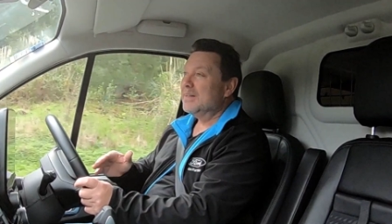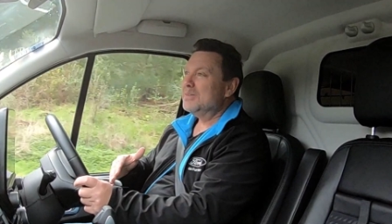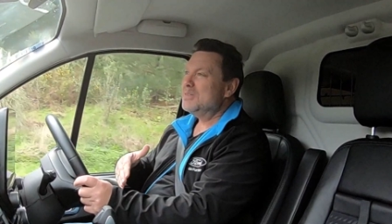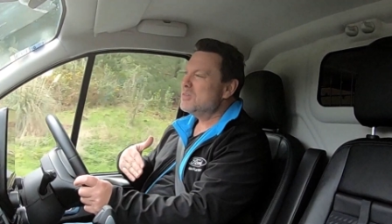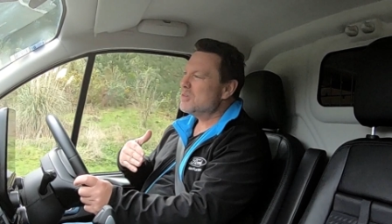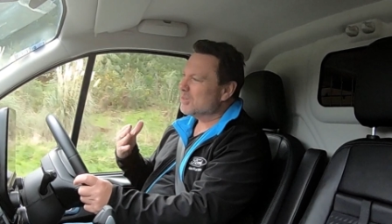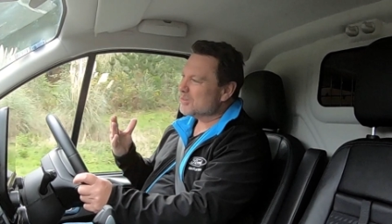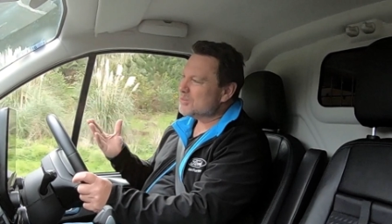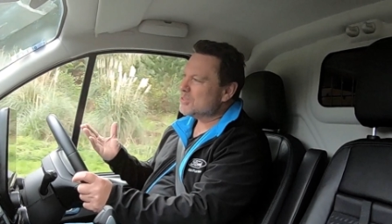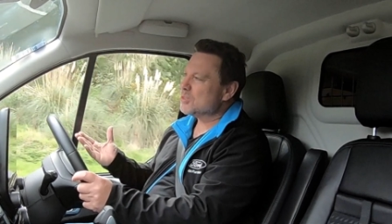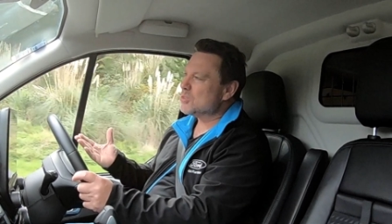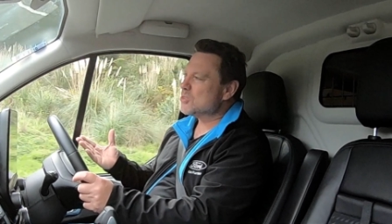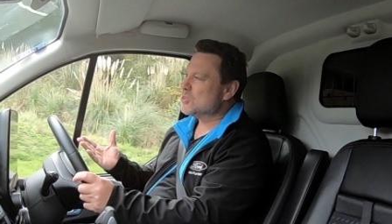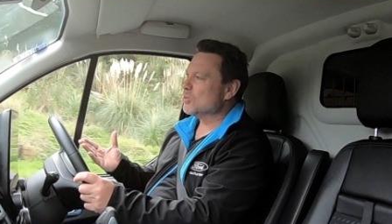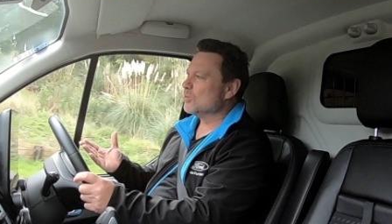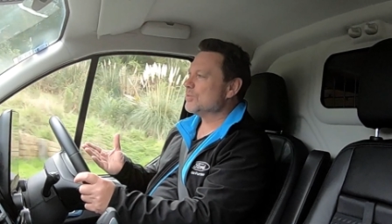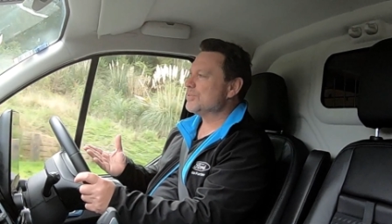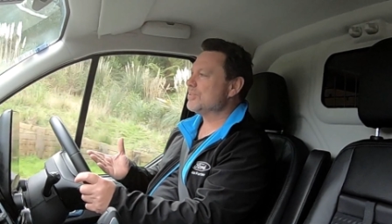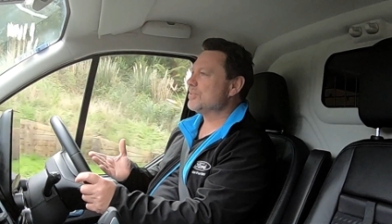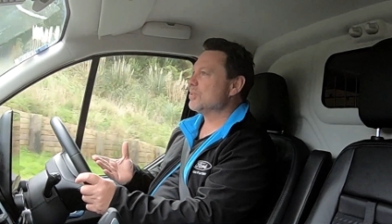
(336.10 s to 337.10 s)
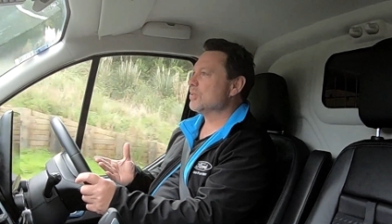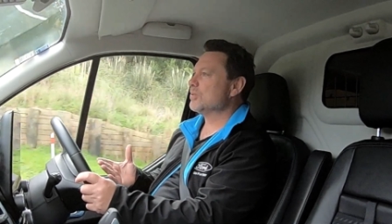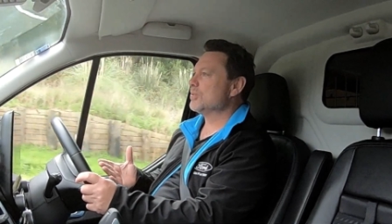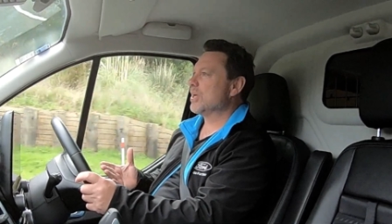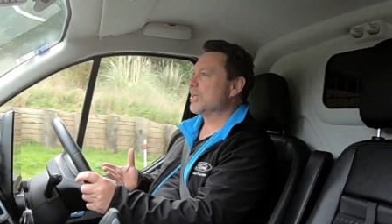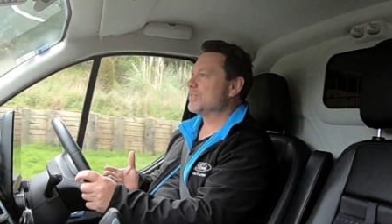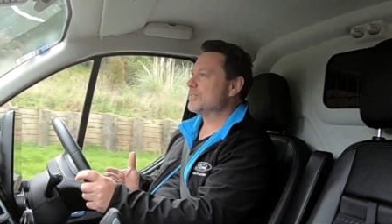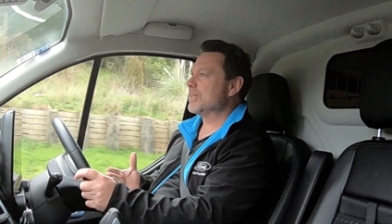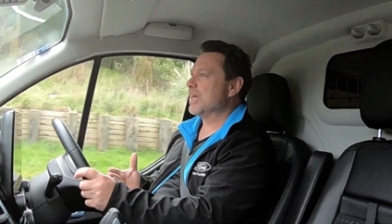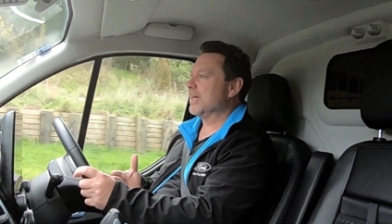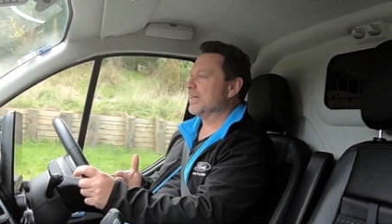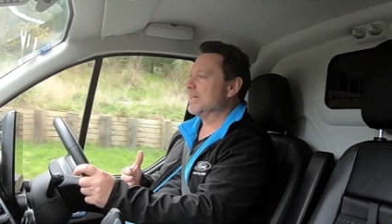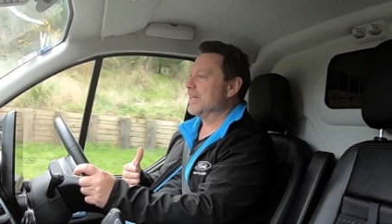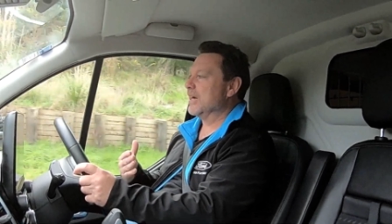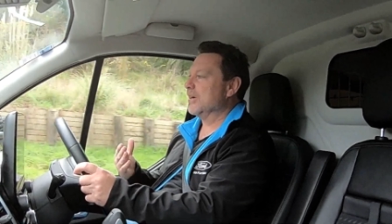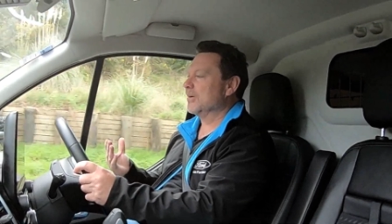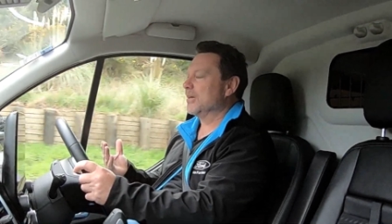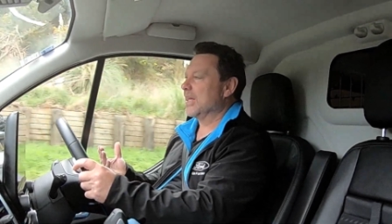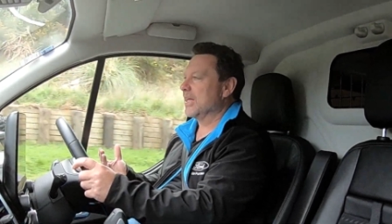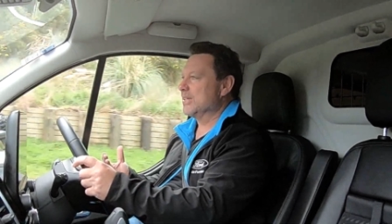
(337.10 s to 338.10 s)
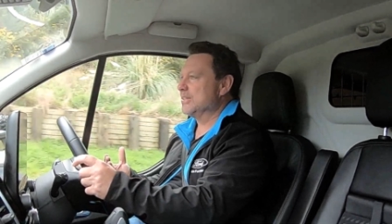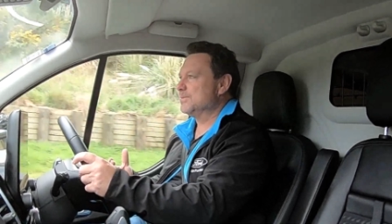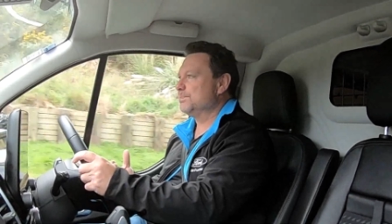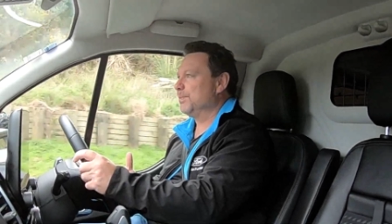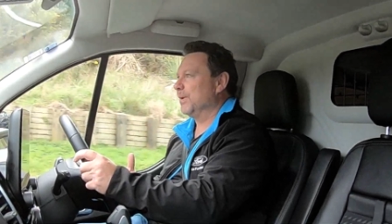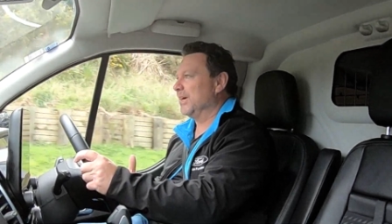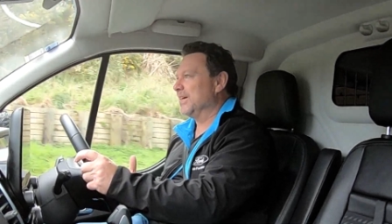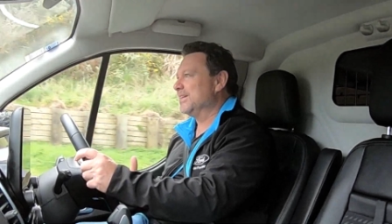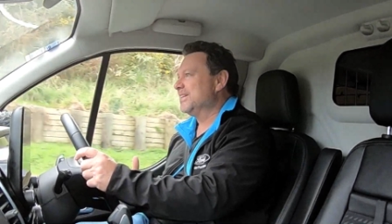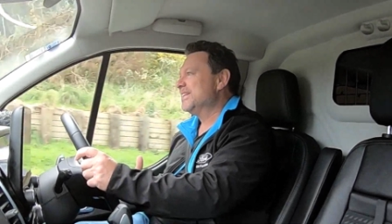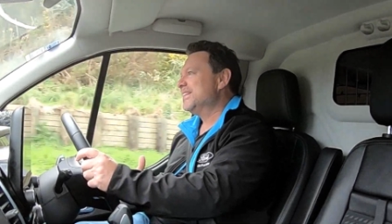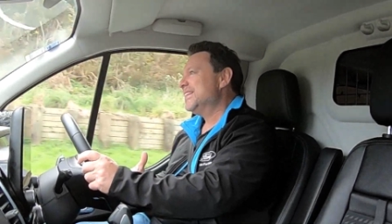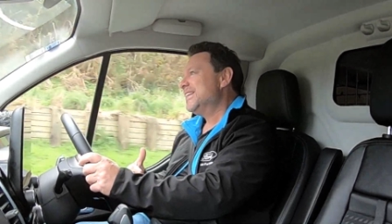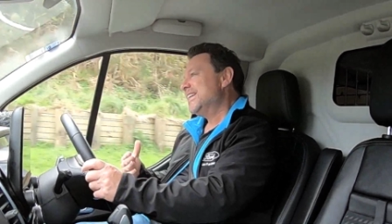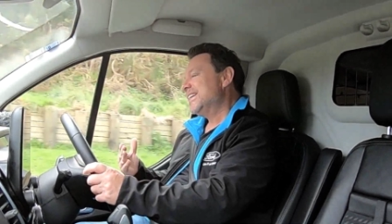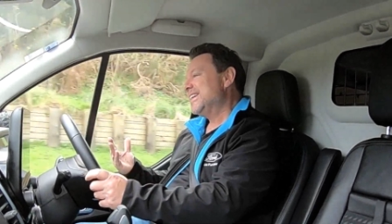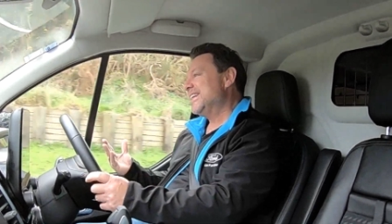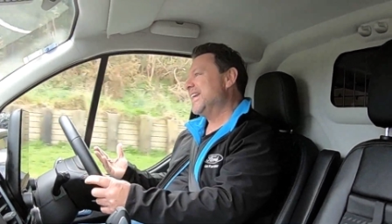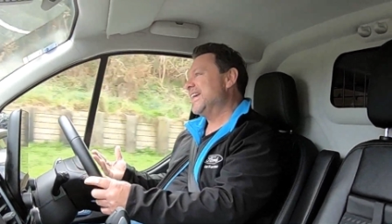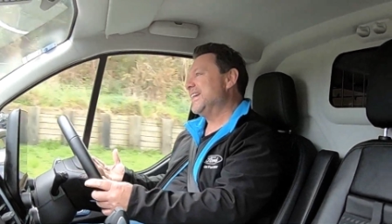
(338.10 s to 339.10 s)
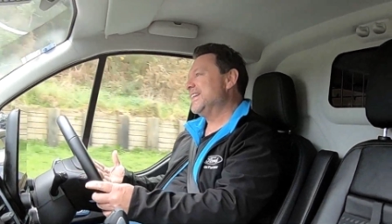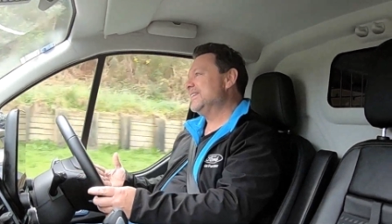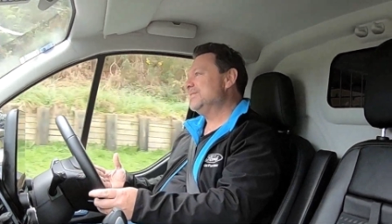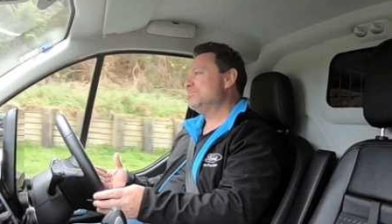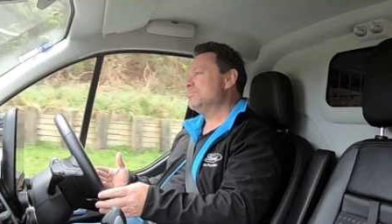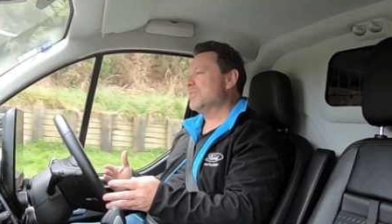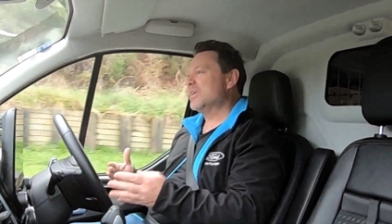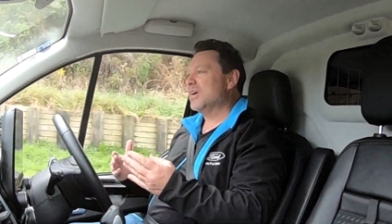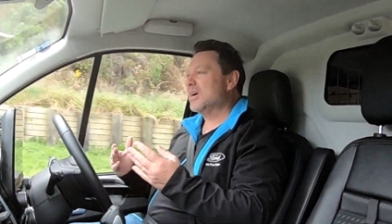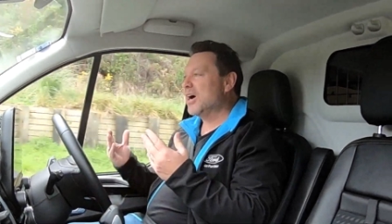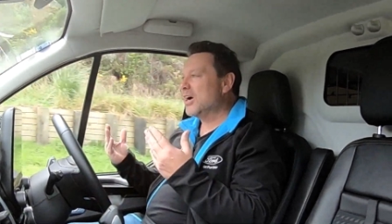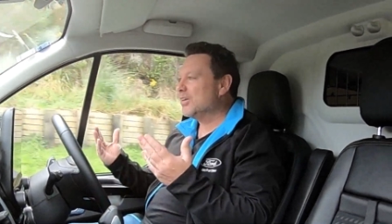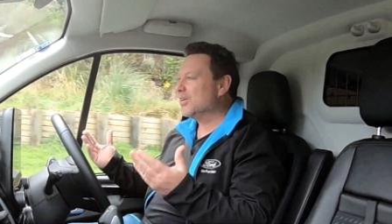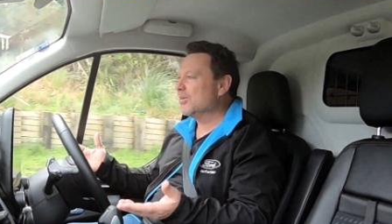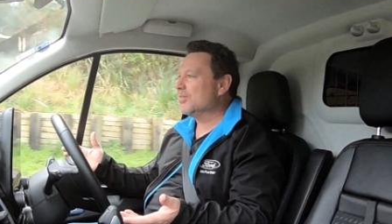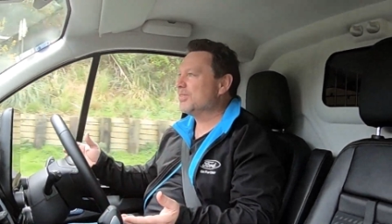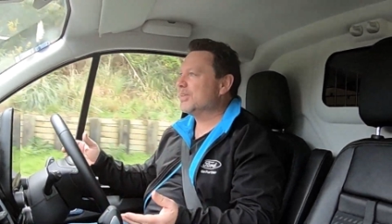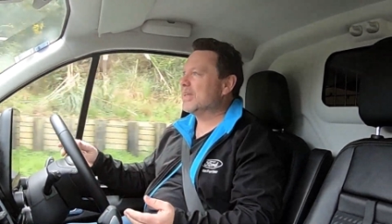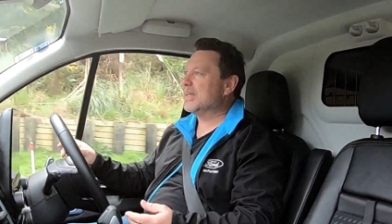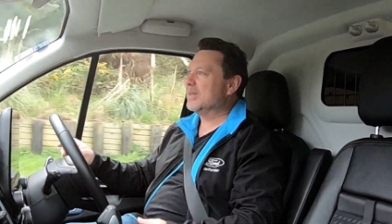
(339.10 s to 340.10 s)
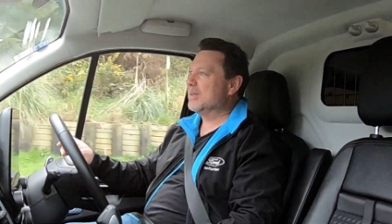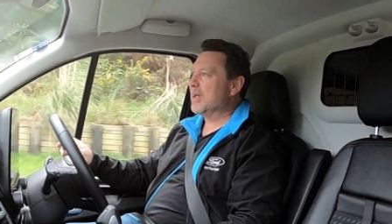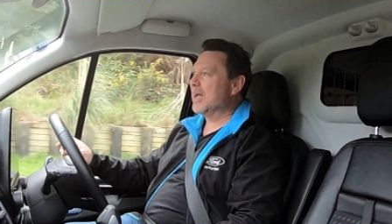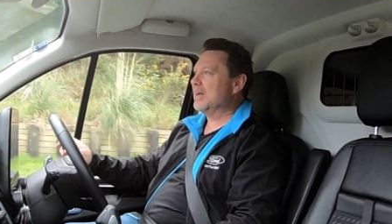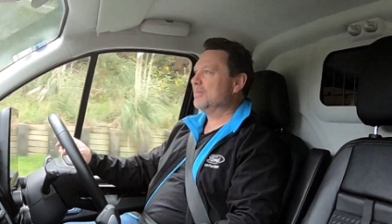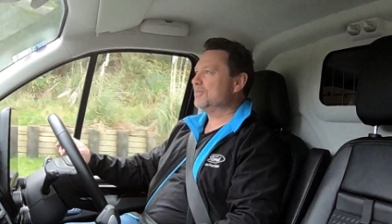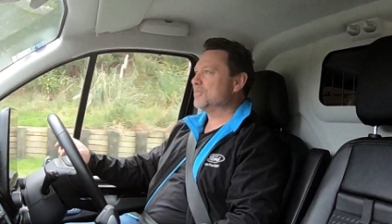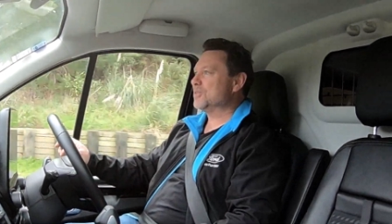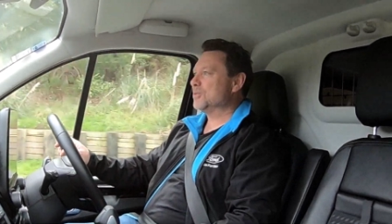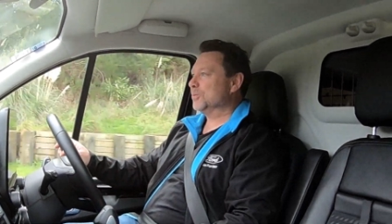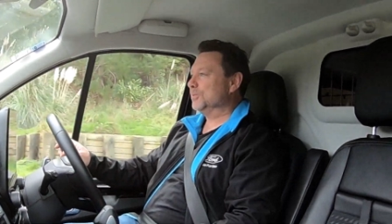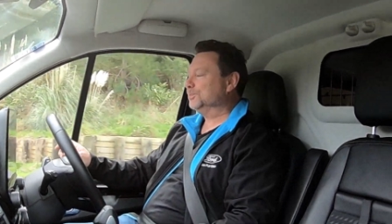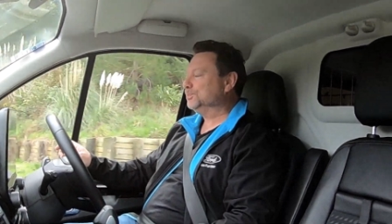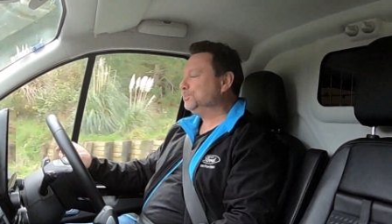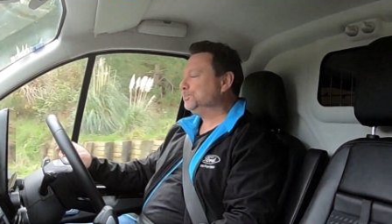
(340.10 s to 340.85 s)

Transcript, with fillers: Not so sure it still does that nowadays, but then I don't think you have to.